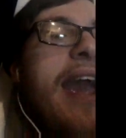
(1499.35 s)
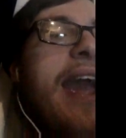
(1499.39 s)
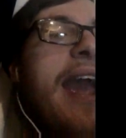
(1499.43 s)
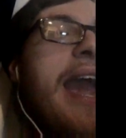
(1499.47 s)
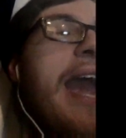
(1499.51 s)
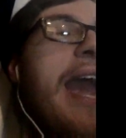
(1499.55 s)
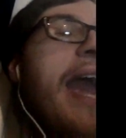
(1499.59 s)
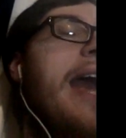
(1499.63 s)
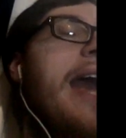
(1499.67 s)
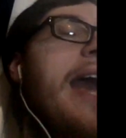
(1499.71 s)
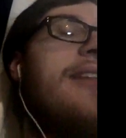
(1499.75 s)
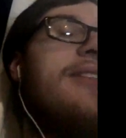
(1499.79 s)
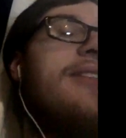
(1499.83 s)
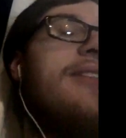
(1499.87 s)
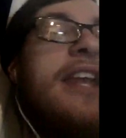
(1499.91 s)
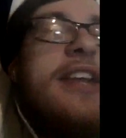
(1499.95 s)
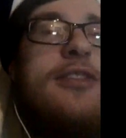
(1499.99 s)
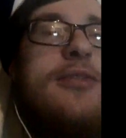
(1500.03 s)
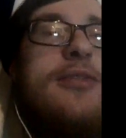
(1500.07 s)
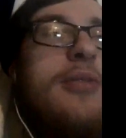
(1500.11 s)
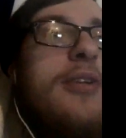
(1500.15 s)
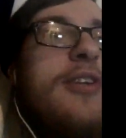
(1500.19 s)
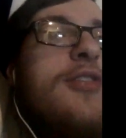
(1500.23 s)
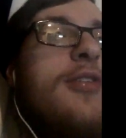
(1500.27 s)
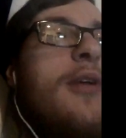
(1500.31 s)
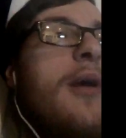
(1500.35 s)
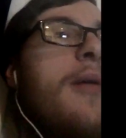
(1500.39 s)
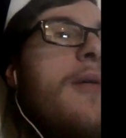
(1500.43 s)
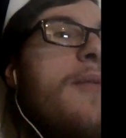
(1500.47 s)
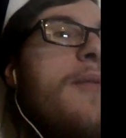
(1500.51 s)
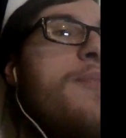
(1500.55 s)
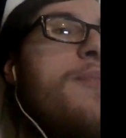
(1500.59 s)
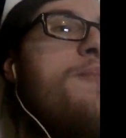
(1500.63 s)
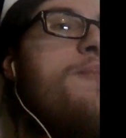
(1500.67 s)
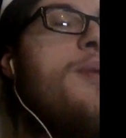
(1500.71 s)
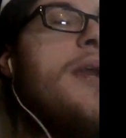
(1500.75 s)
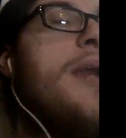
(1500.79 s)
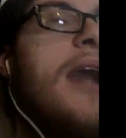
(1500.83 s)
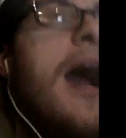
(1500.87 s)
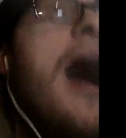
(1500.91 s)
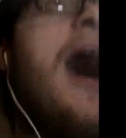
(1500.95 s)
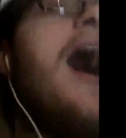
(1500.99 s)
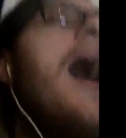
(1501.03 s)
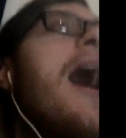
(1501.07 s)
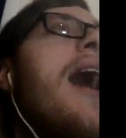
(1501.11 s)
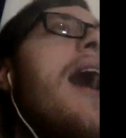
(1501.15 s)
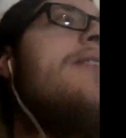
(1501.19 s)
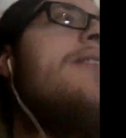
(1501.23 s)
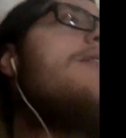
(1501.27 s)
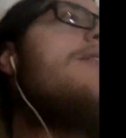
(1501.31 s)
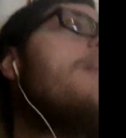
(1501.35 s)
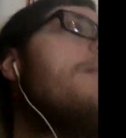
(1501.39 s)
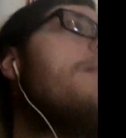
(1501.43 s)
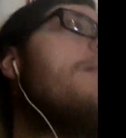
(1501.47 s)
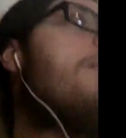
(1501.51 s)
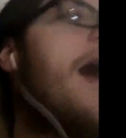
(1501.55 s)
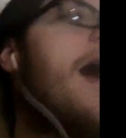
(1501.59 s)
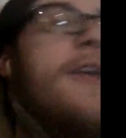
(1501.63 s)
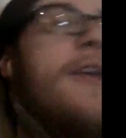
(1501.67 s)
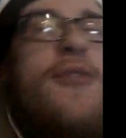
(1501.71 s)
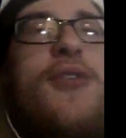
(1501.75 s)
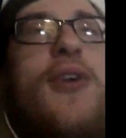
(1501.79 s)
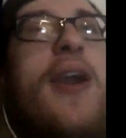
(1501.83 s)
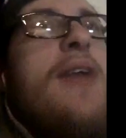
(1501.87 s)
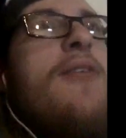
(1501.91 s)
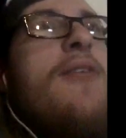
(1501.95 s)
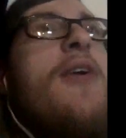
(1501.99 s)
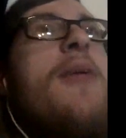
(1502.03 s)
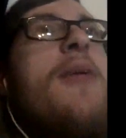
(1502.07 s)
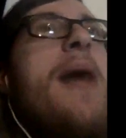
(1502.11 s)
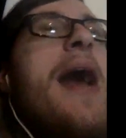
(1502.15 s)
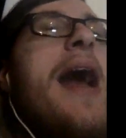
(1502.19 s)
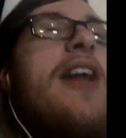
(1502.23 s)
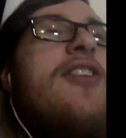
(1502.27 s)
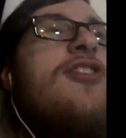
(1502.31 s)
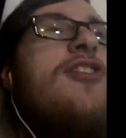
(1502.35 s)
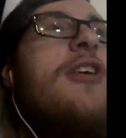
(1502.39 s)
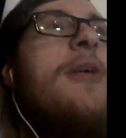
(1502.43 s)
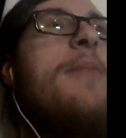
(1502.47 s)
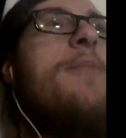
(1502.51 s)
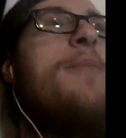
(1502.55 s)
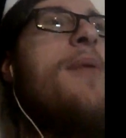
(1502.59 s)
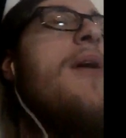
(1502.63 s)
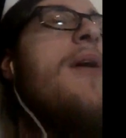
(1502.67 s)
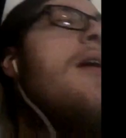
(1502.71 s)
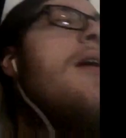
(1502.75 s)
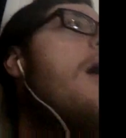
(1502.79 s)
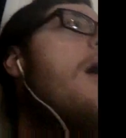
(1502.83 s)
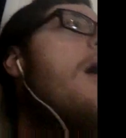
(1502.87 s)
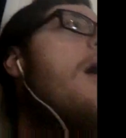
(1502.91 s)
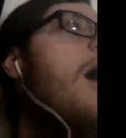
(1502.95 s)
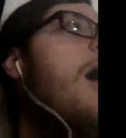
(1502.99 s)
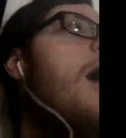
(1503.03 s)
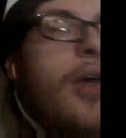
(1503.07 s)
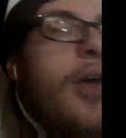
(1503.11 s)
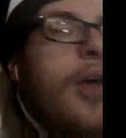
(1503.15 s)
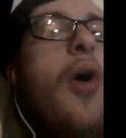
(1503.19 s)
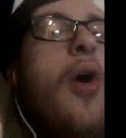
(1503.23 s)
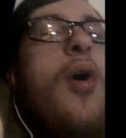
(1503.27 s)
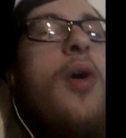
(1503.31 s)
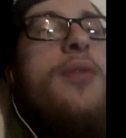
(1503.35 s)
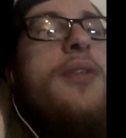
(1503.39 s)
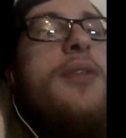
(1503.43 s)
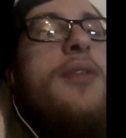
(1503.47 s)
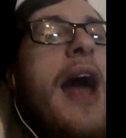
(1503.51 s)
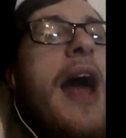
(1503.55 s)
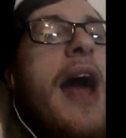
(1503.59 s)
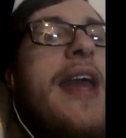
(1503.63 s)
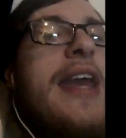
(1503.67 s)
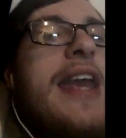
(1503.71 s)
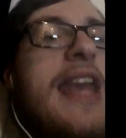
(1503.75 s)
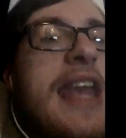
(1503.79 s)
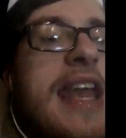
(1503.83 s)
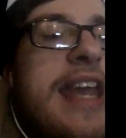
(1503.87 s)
And this was beyond my favorite matchup of the whole night.